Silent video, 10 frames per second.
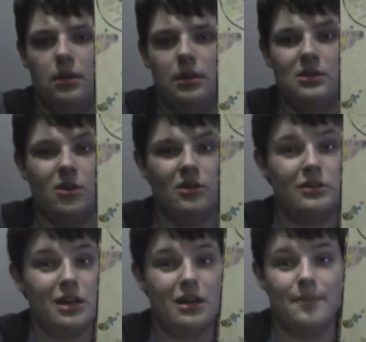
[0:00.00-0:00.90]
It's hard
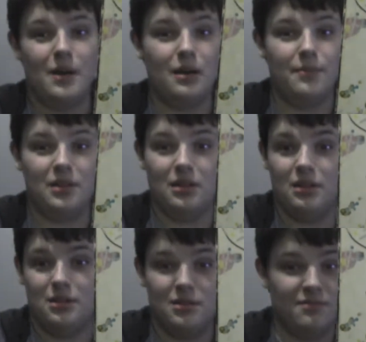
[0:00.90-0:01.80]
to talk about it
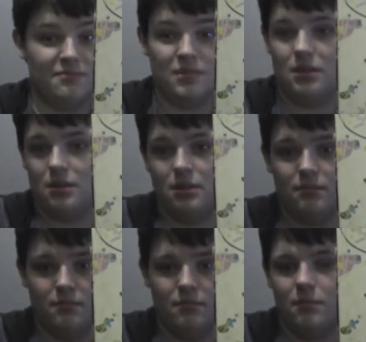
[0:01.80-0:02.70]
because
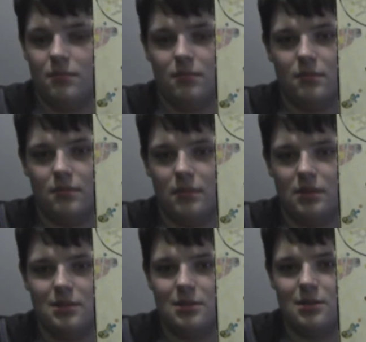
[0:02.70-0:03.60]

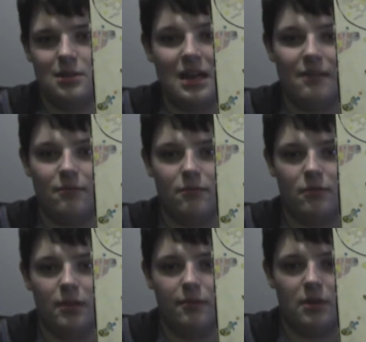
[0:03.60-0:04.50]
it's just not
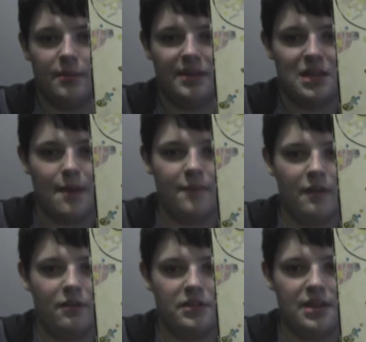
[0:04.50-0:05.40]
really one of my top
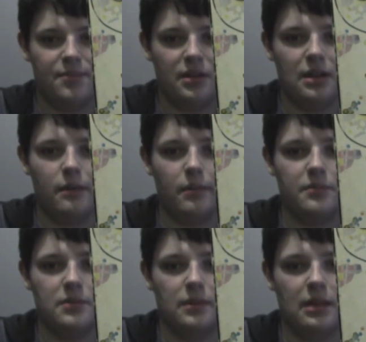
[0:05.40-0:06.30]
favorite Zeppelin
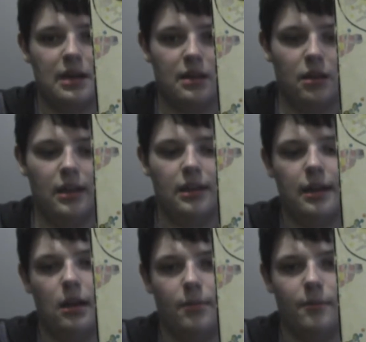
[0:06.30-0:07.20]
albums. I mean, like, I like
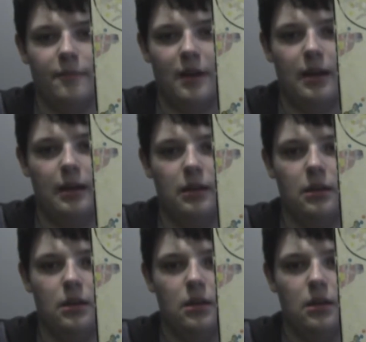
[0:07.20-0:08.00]
the album fine.